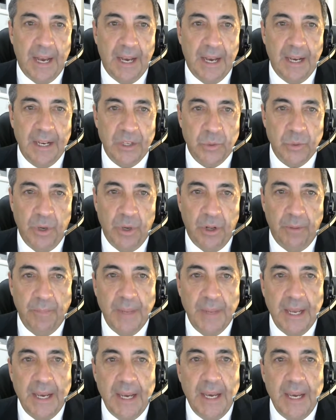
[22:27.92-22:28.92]
as well.
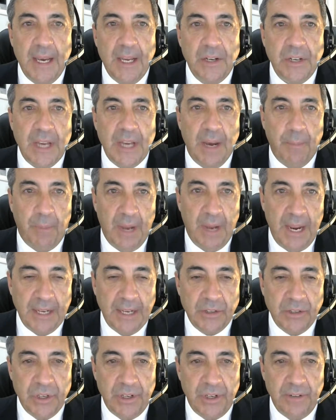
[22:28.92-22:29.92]
Town
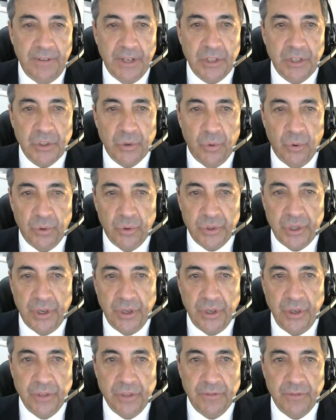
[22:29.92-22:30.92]
planning certificates are also
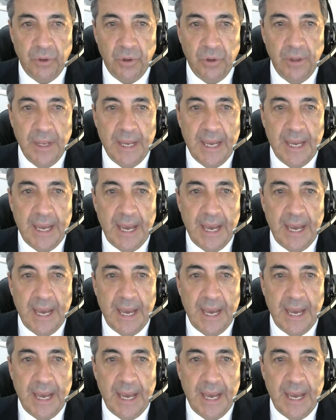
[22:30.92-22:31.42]
useful,